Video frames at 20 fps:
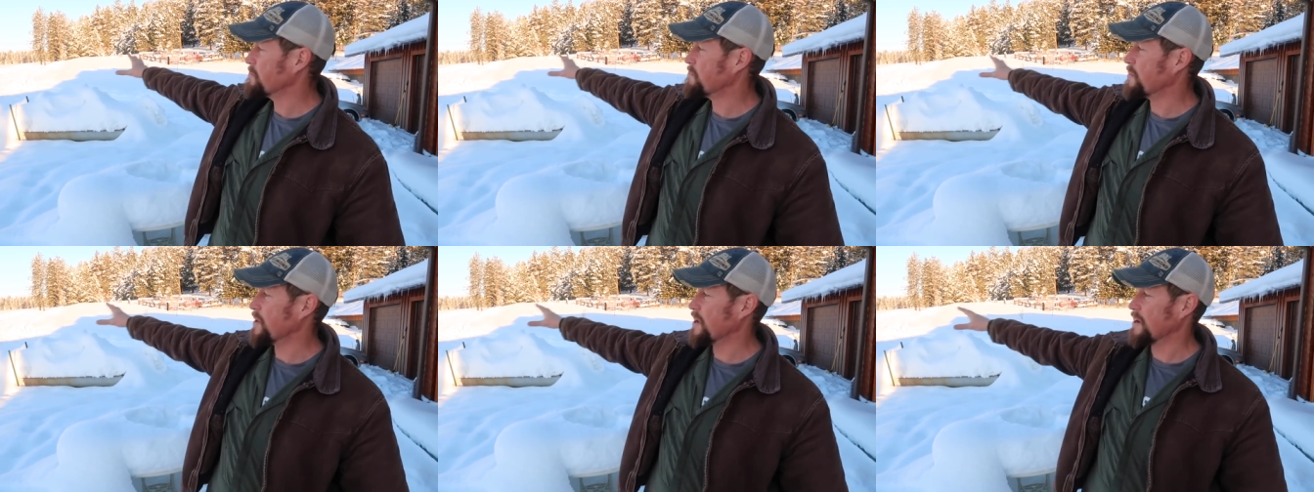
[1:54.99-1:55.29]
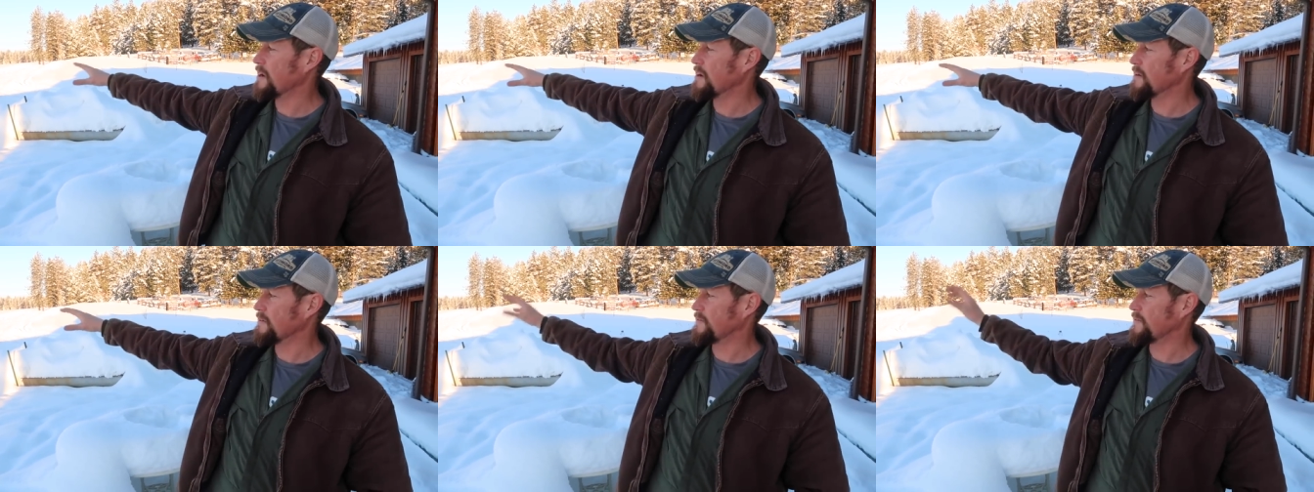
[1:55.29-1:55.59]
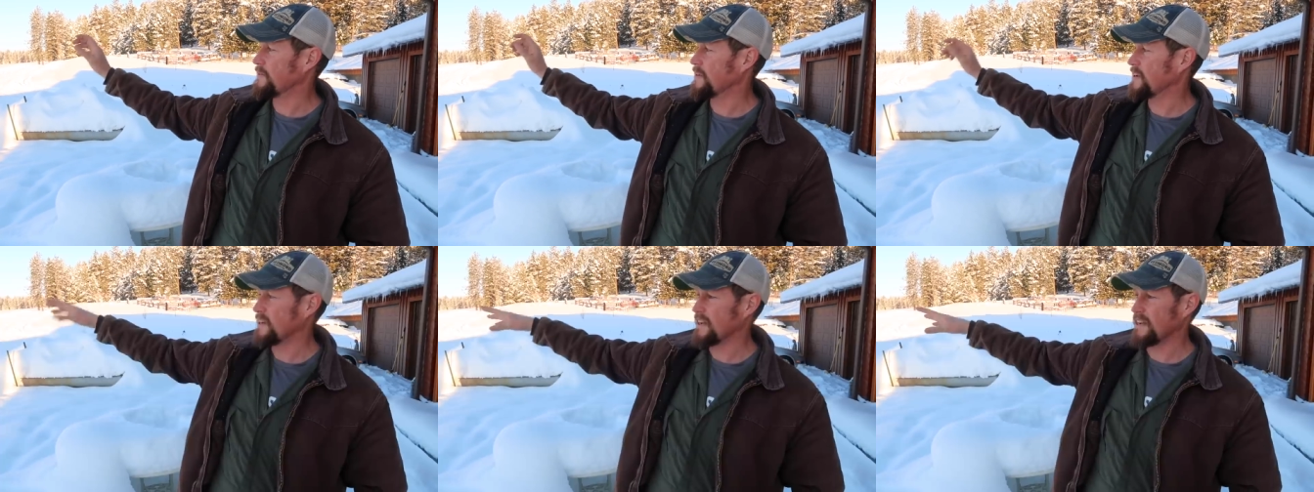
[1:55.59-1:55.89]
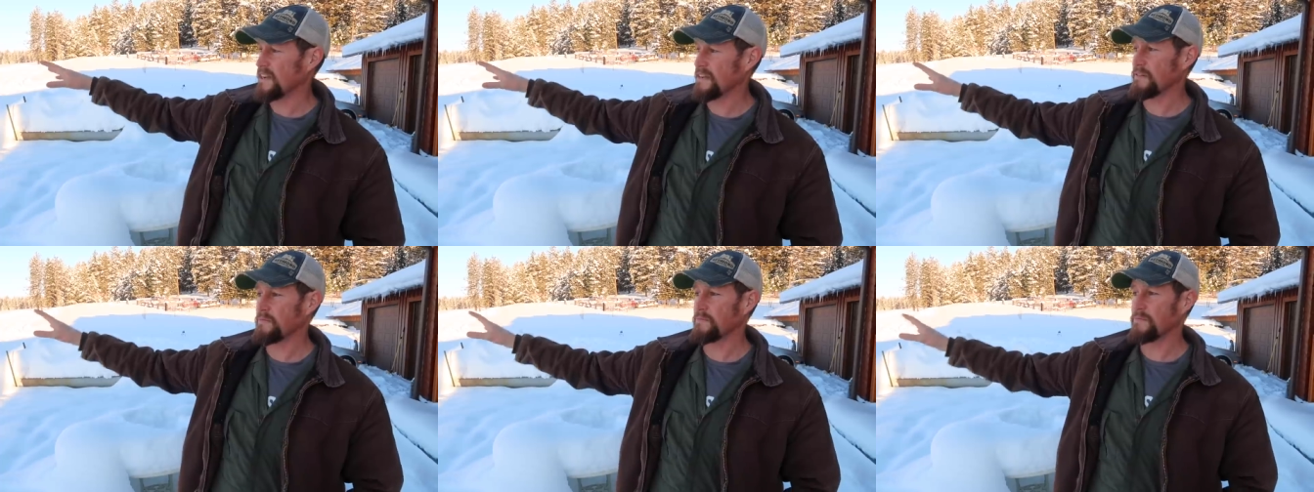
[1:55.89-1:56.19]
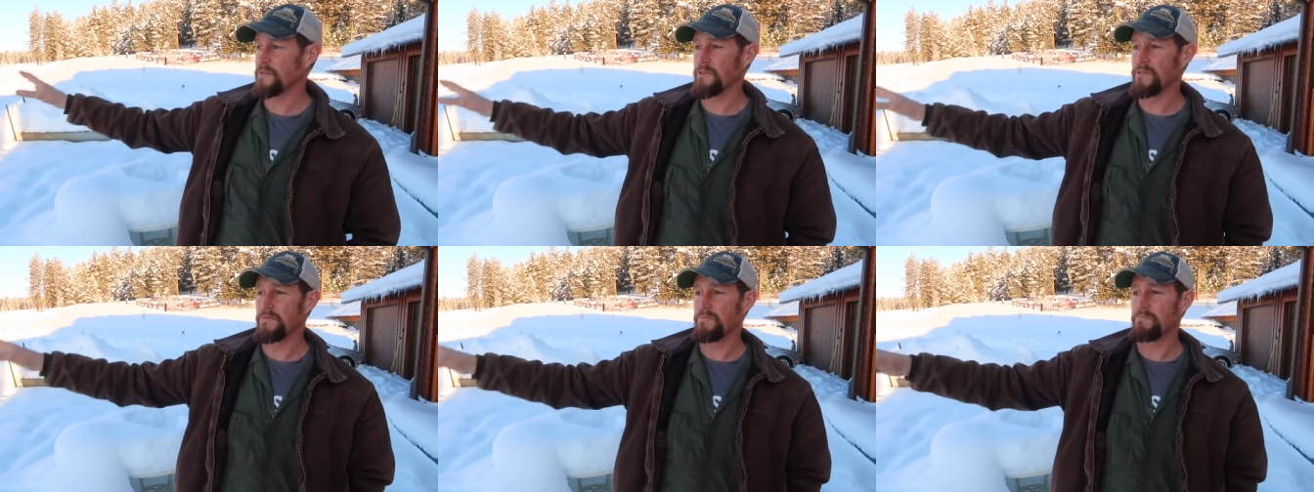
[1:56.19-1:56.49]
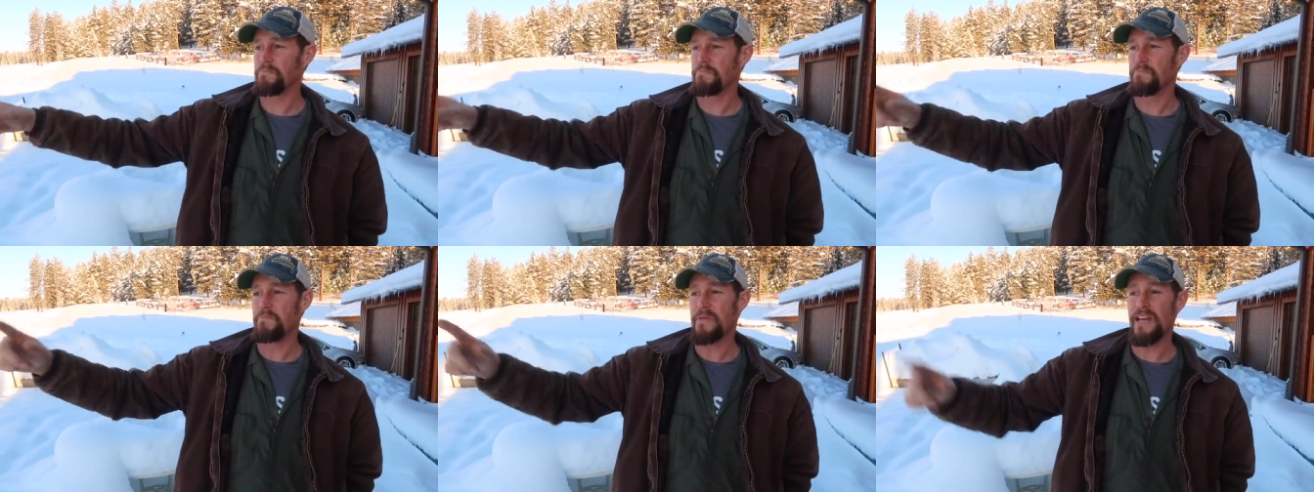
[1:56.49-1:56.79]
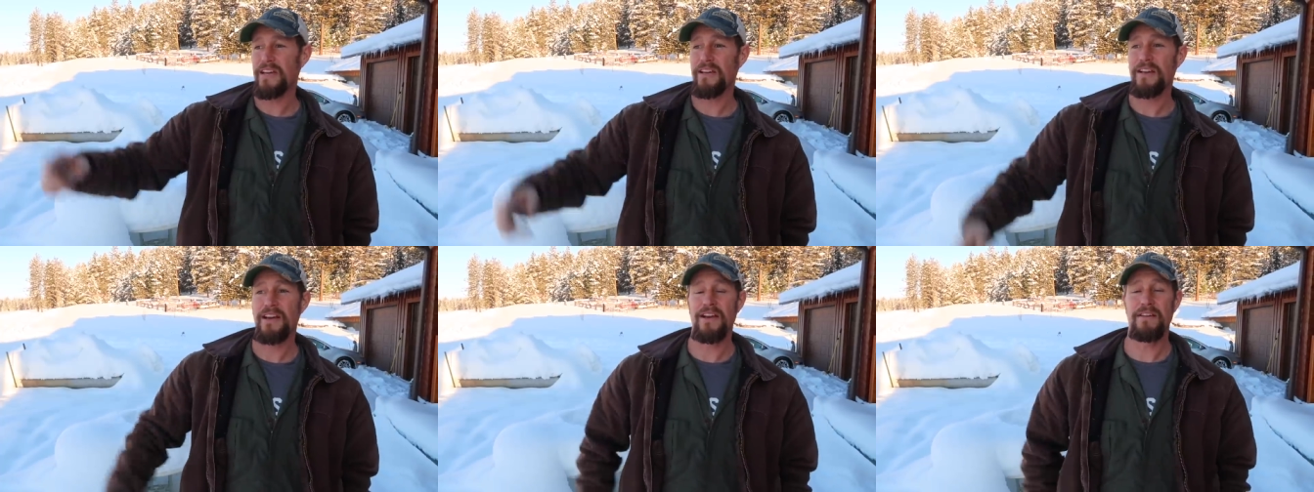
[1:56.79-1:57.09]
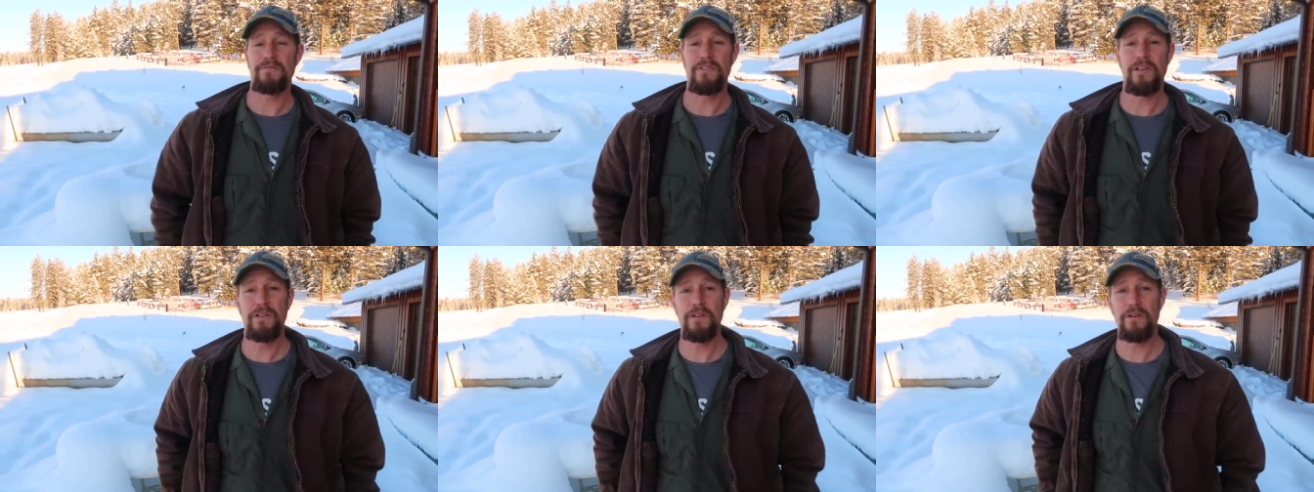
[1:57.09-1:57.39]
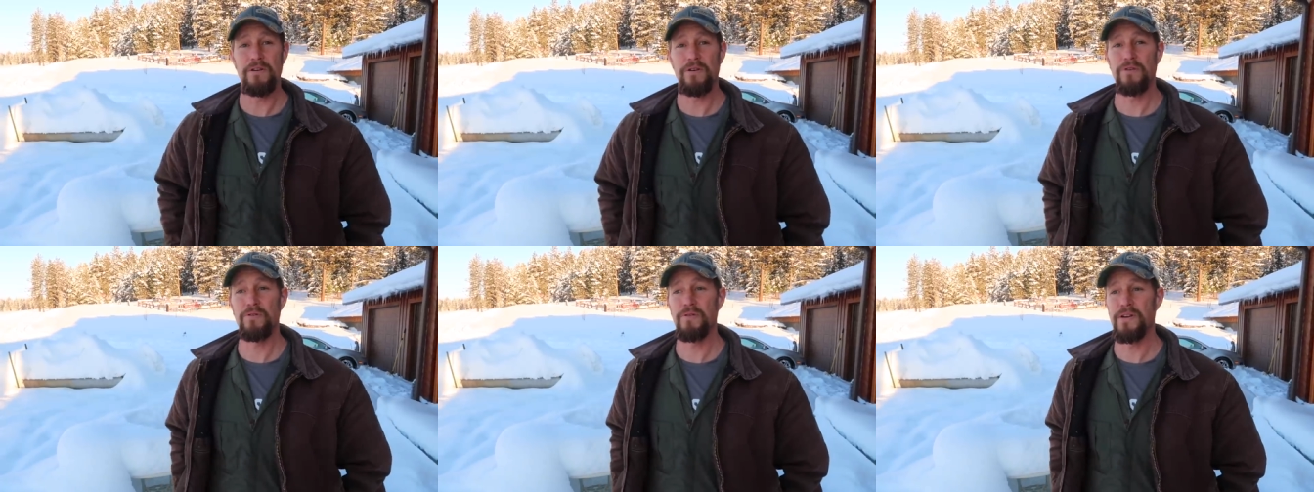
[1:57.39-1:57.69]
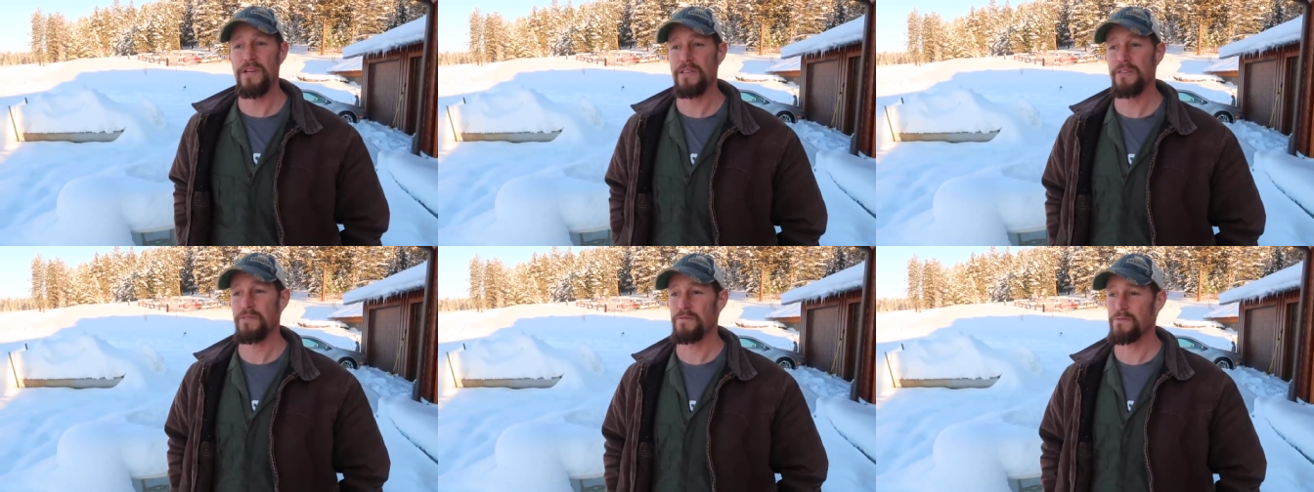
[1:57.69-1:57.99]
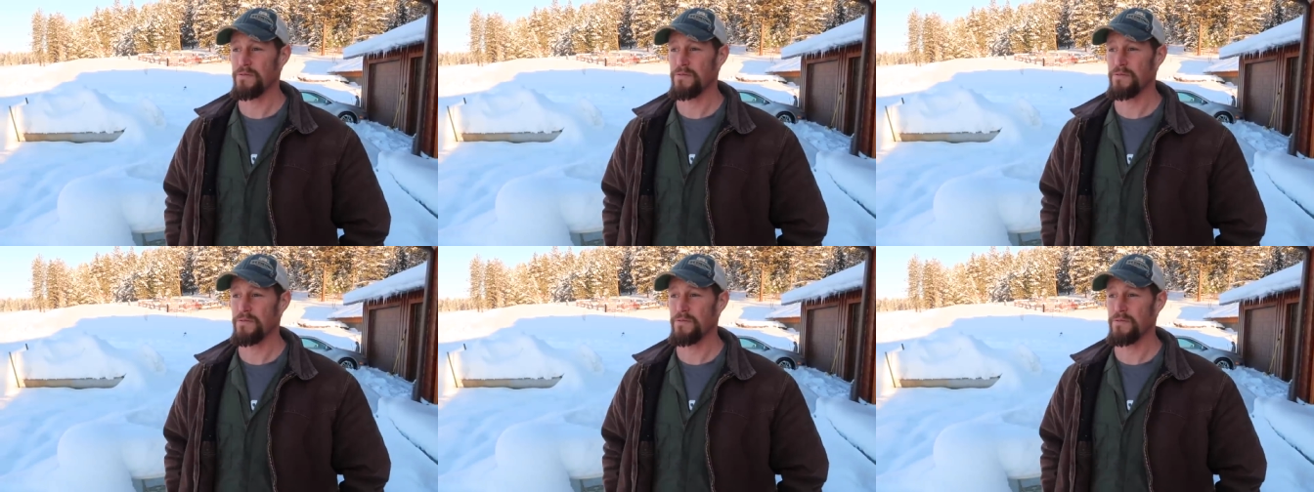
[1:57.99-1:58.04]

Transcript: above, and it would make kind of a little creek